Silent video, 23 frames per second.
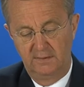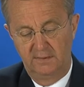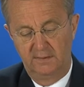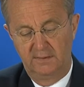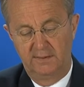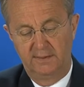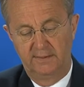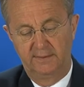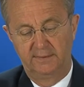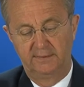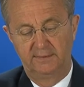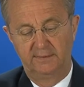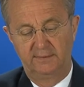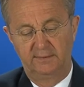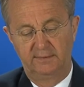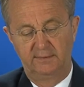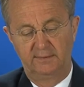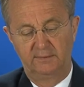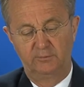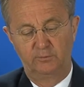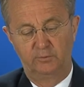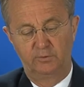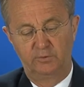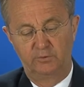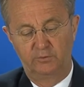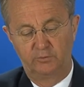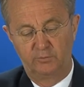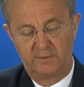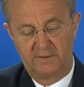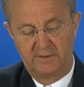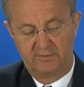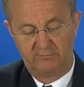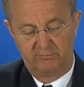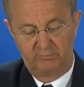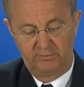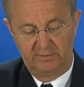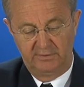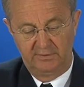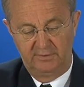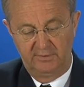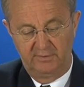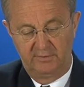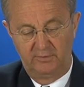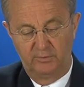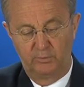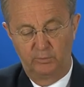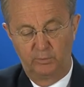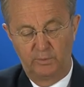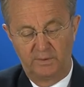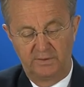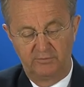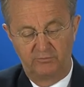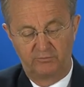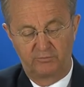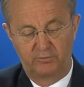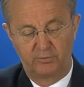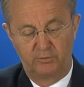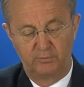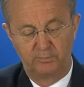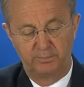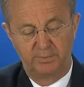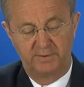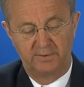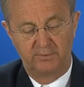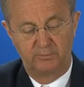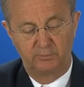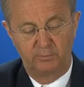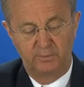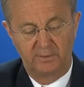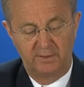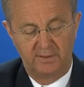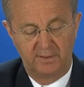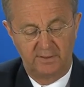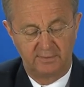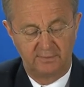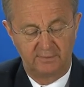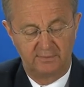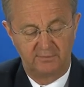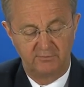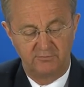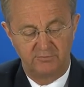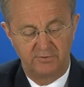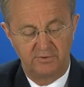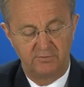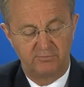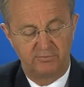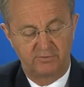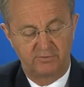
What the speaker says: And in order to have really a wide scope here, we had the chief